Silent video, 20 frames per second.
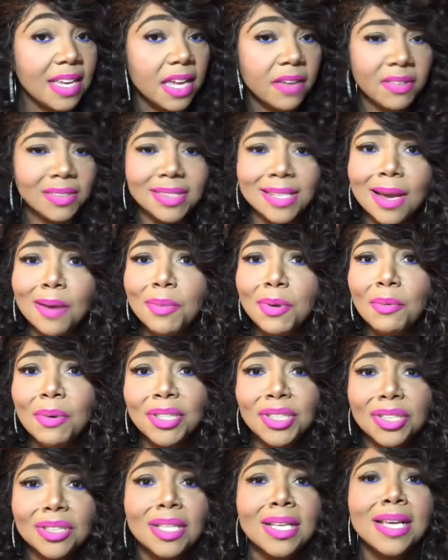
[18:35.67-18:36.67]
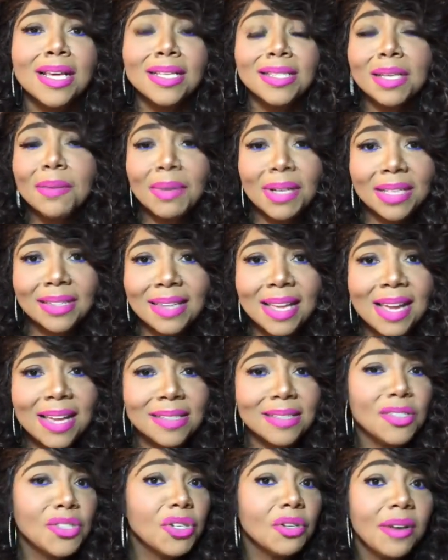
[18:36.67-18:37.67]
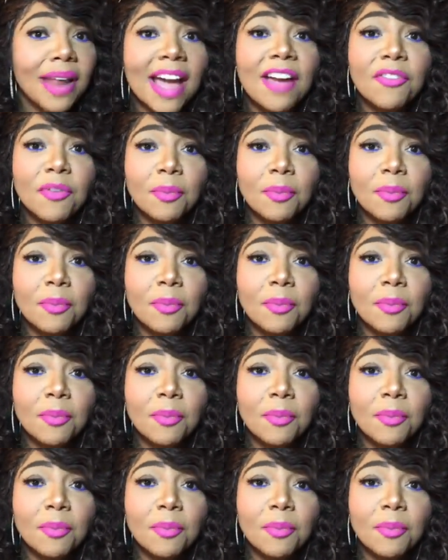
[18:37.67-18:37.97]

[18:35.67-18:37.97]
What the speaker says: Even tell me some of the things that you'd like